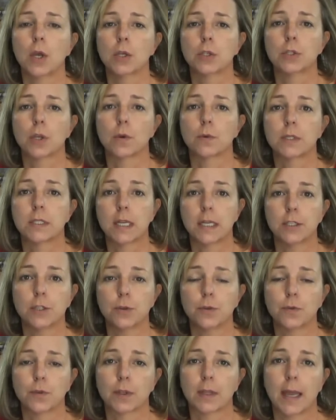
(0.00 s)
So stay
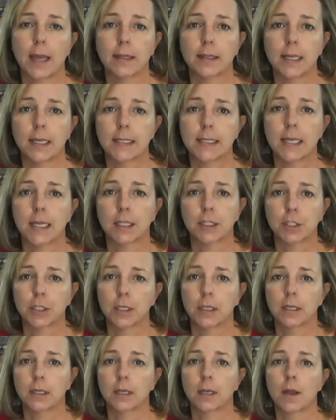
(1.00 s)
tuned for that. That's
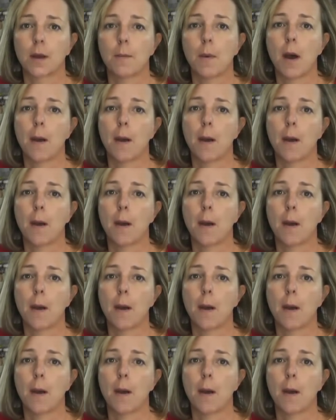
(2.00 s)
actually going to come